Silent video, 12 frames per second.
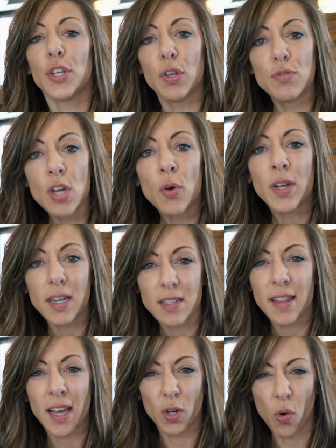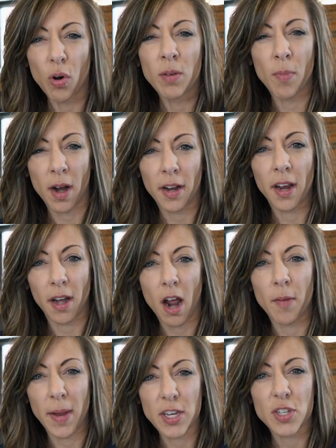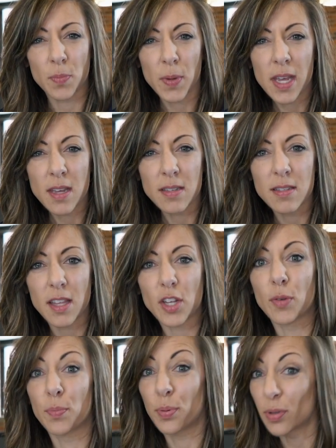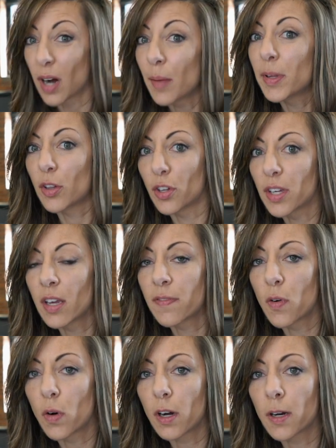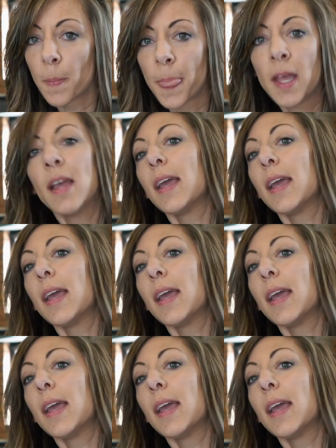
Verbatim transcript: You don't get to that core marketing automation piece that you're probably looking for